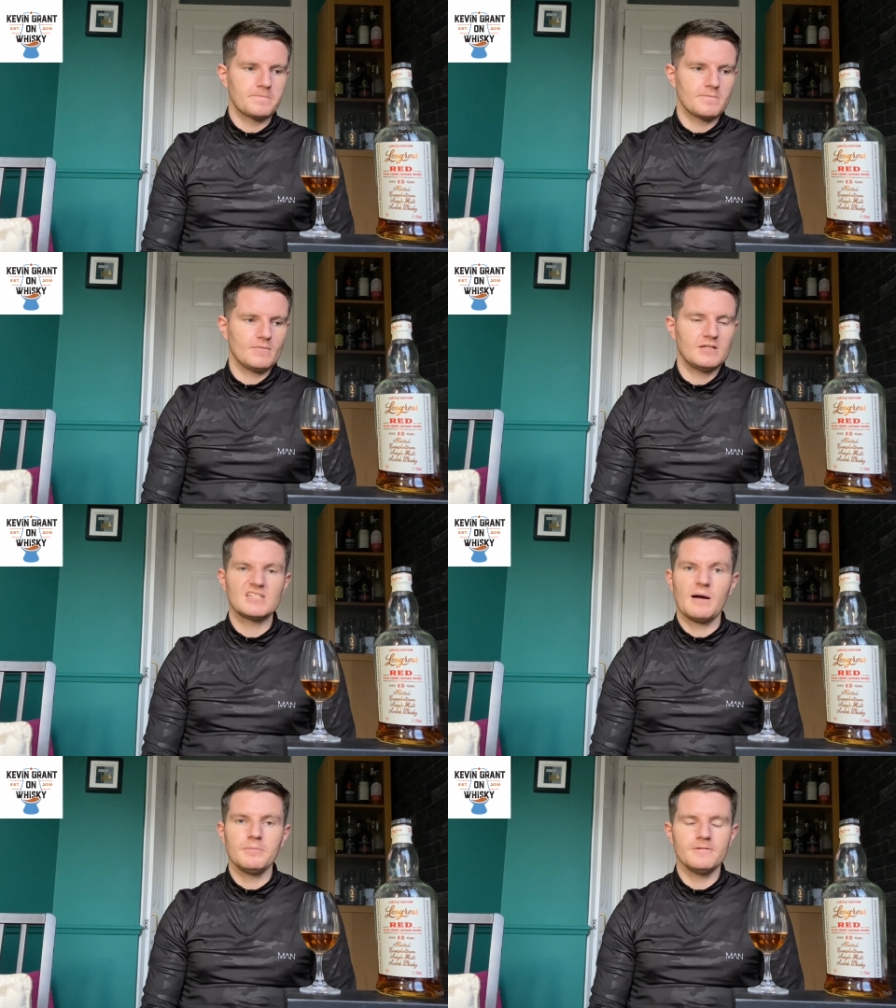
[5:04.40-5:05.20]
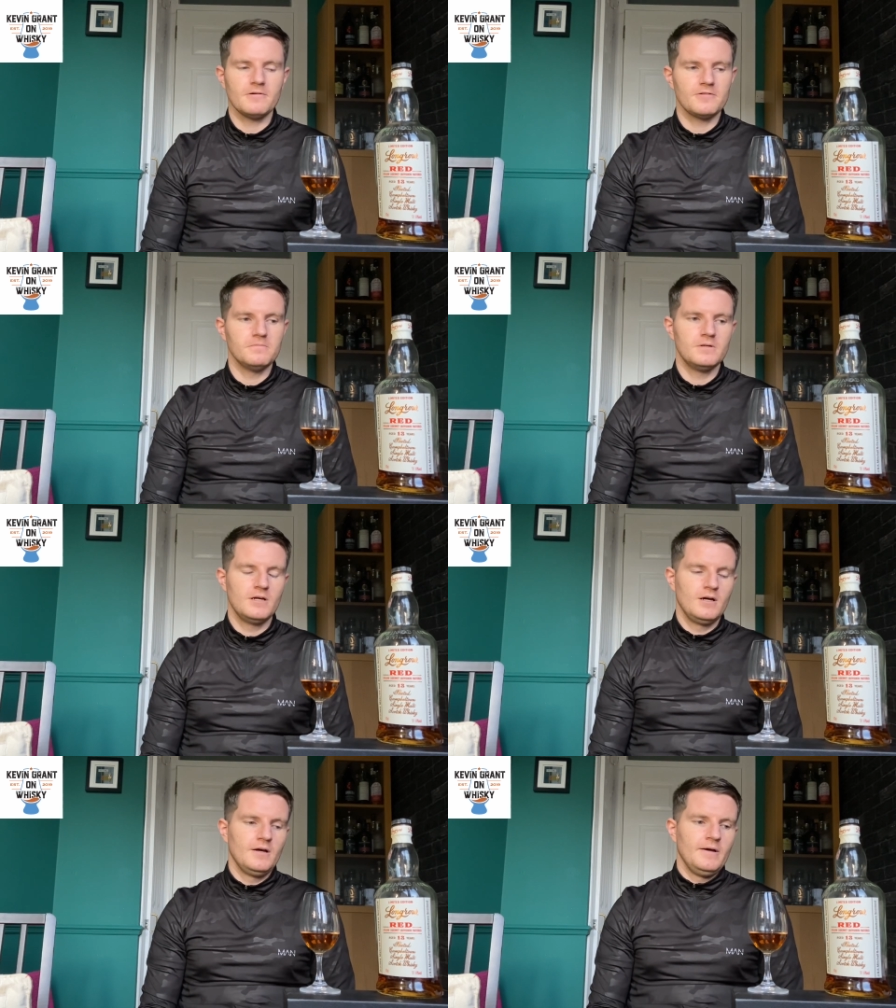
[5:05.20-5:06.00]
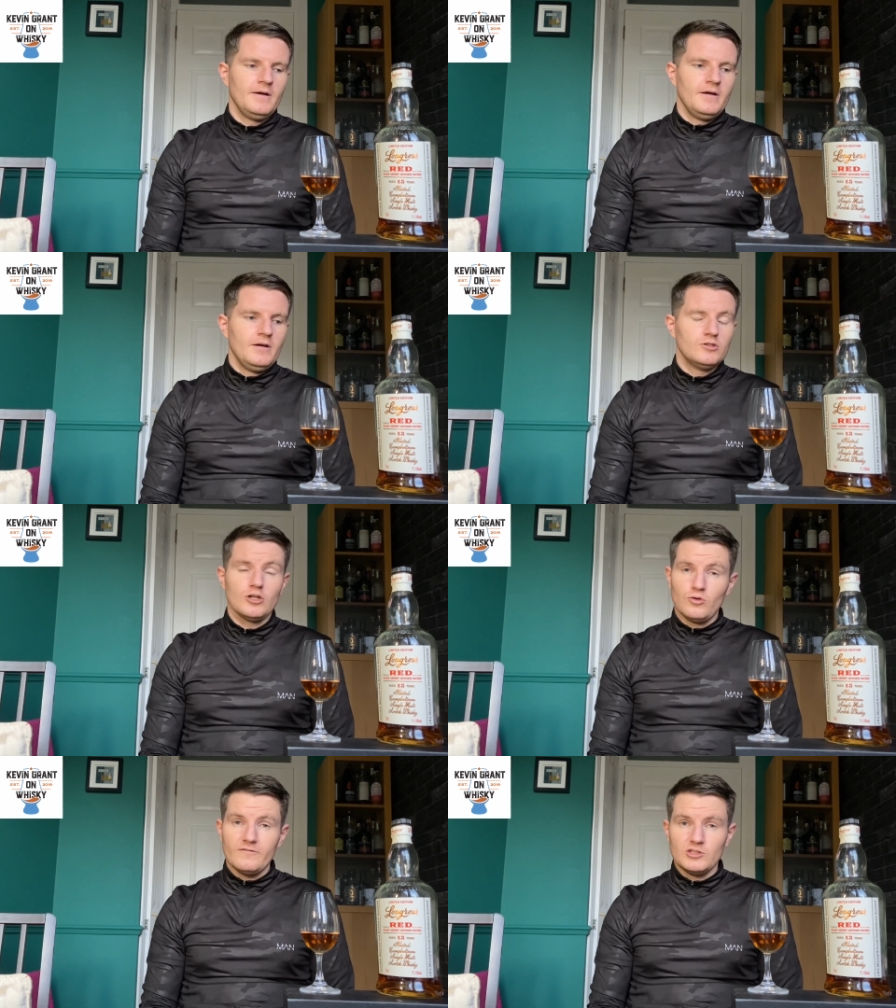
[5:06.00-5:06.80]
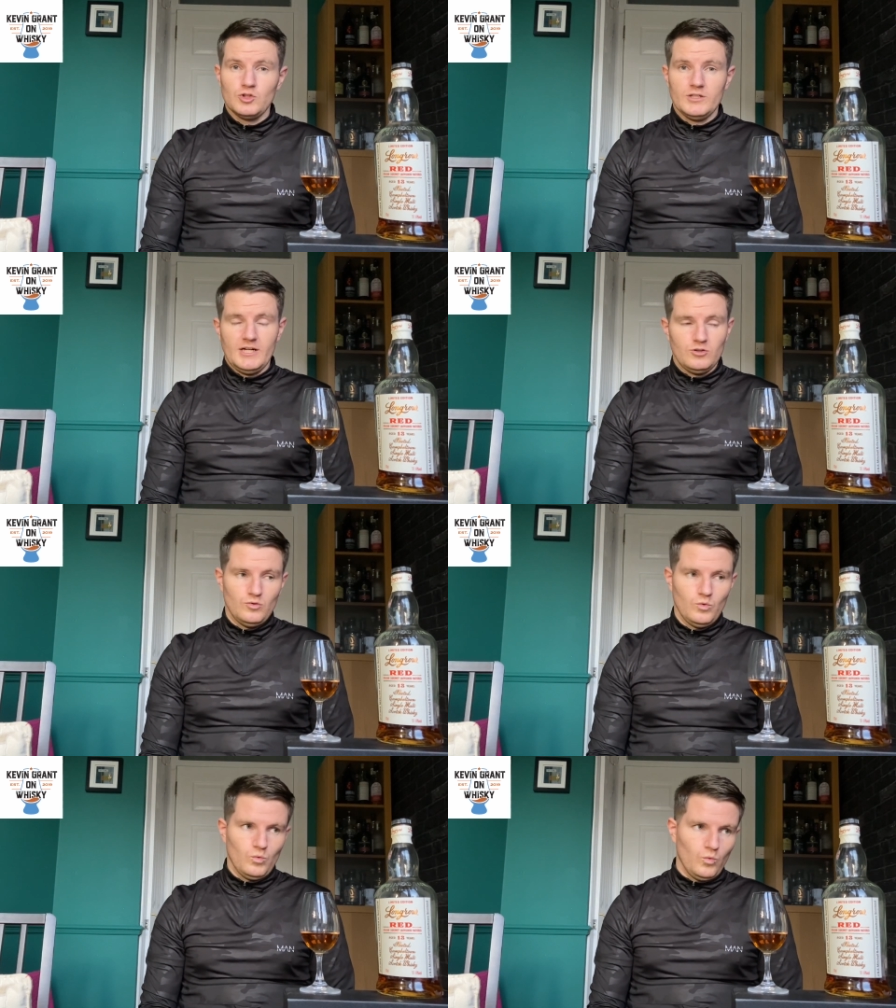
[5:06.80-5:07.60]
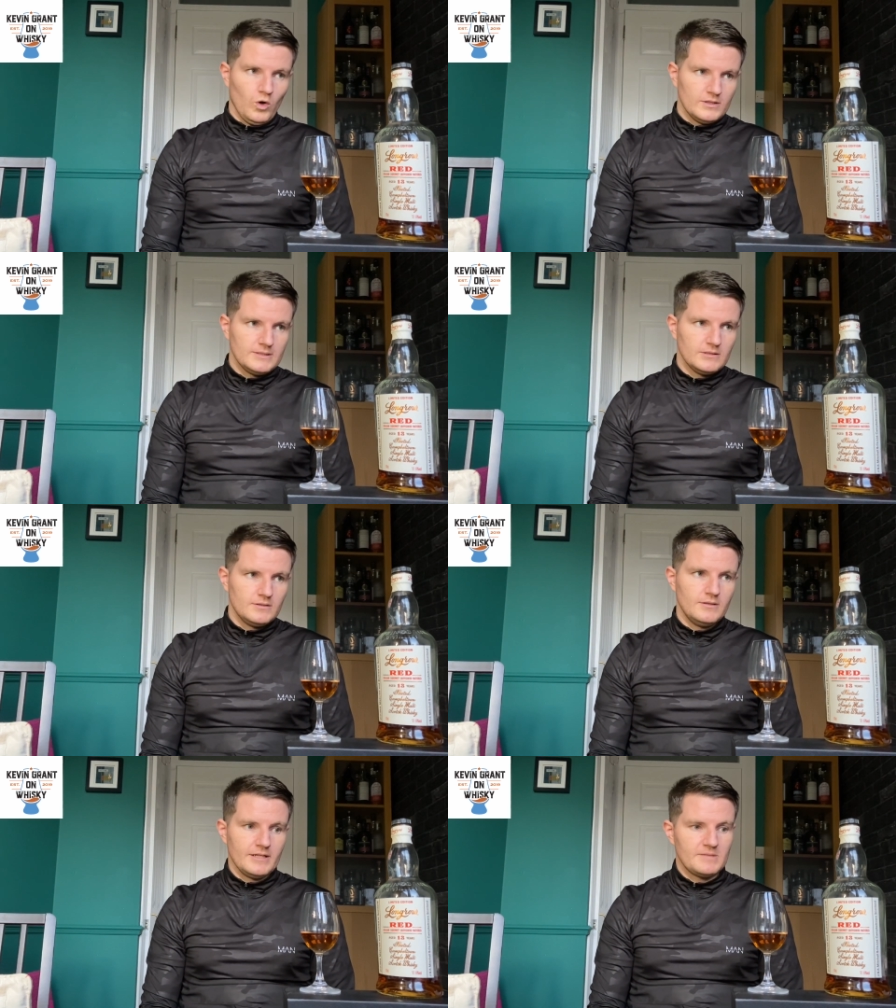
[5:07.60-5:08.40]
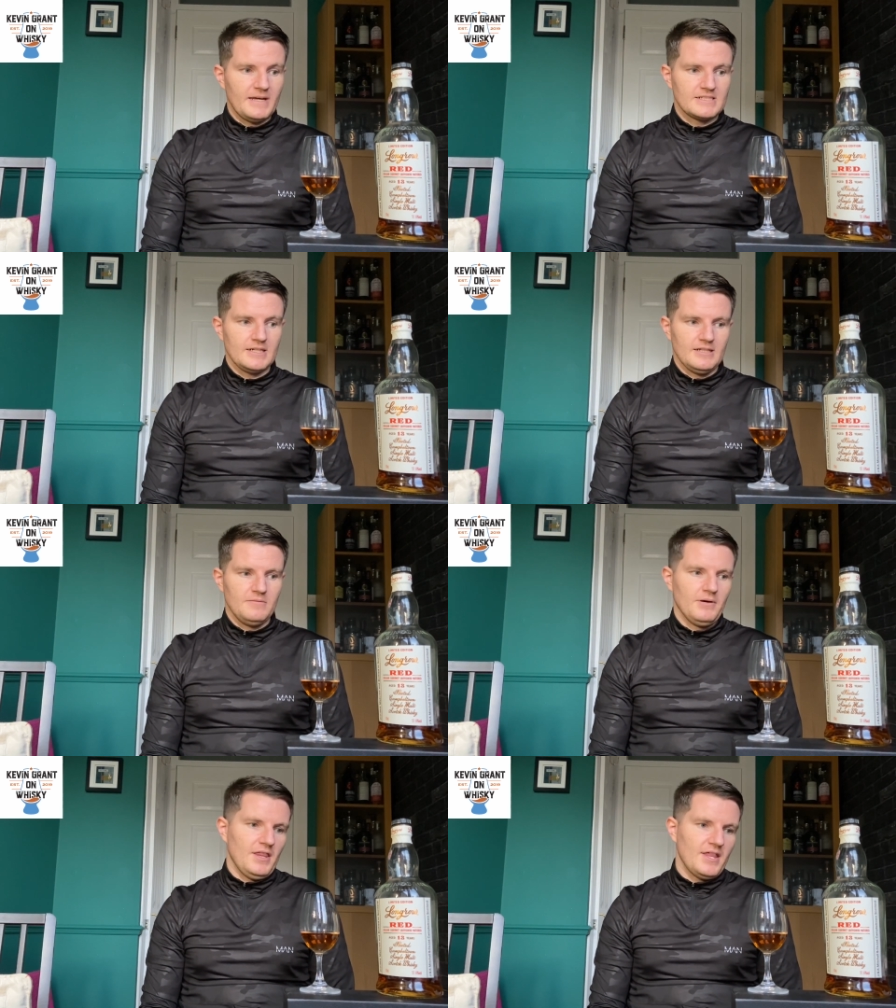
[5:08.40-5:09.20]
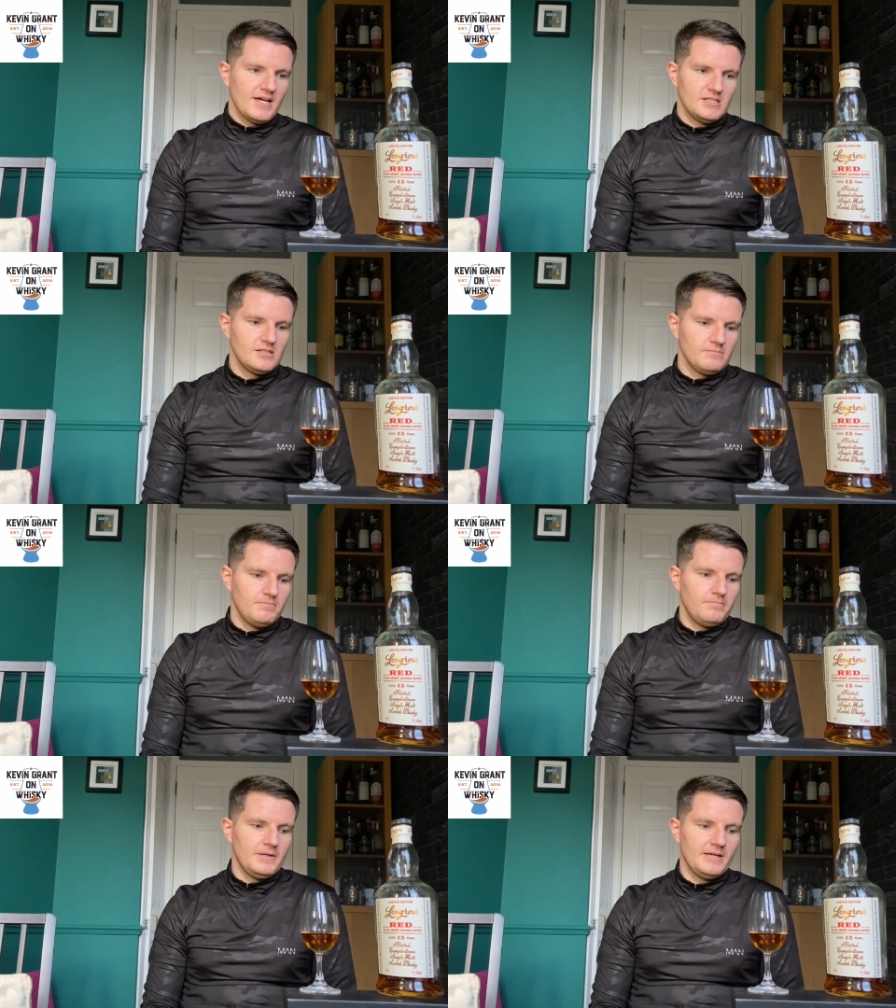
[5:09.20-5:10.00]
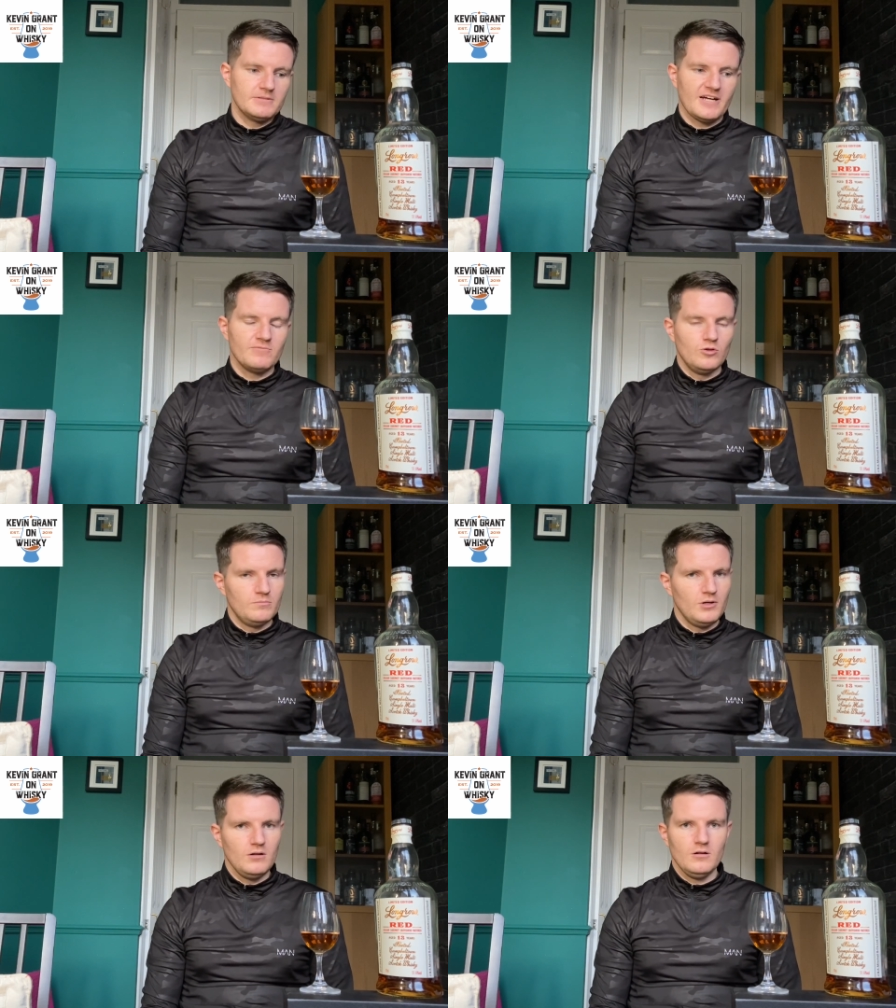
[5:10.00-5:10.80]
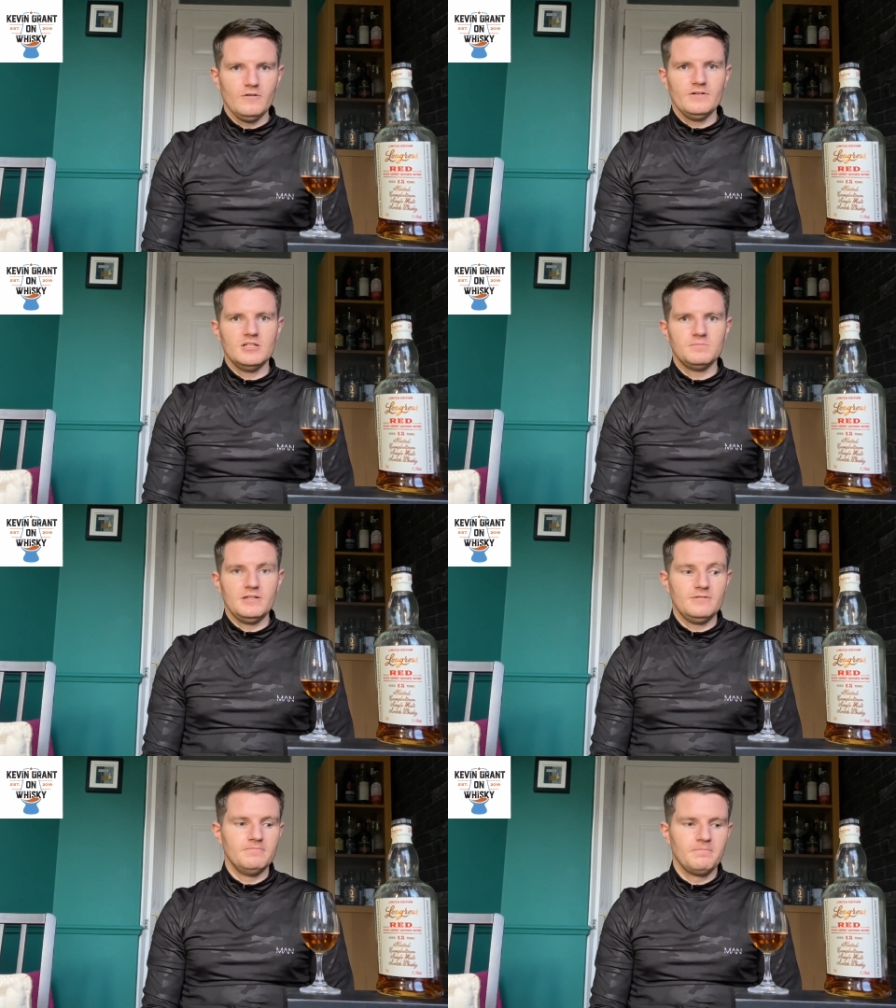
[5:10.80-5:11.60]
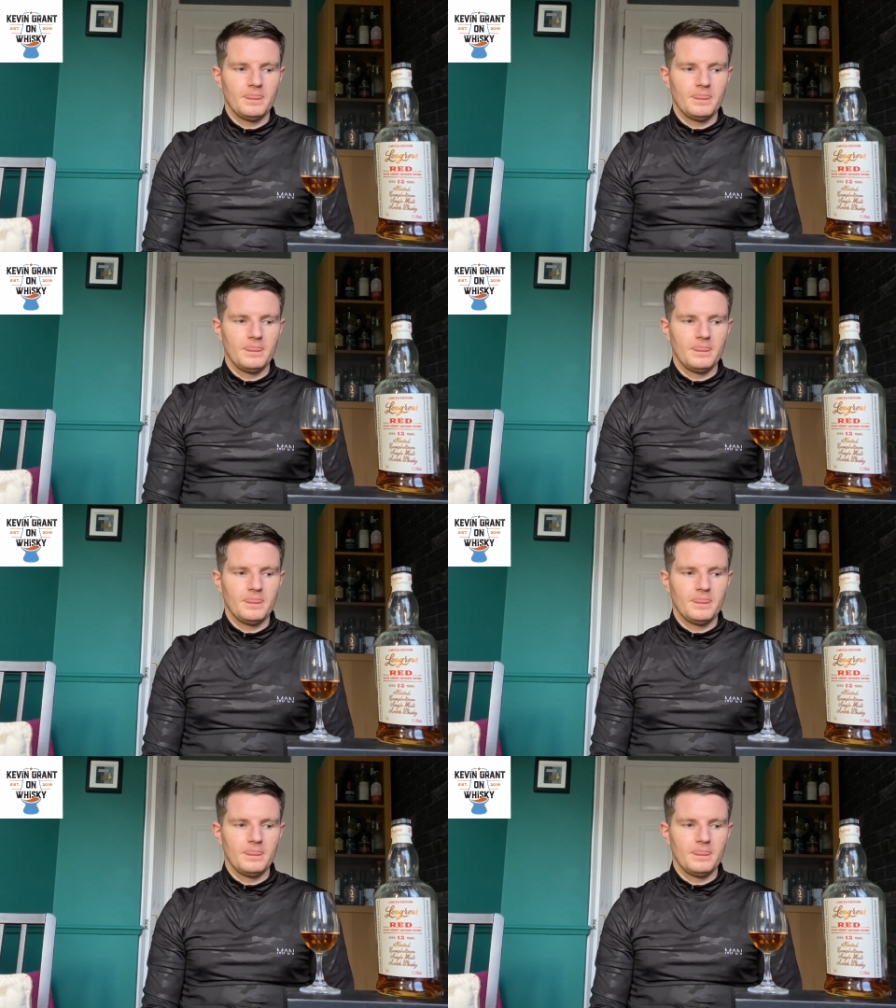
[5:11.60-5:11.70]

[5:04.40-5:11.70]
sample it with them. So I know I've enjoyed it, I know what to expect slightly, but this, being able to have my own bottle of it has been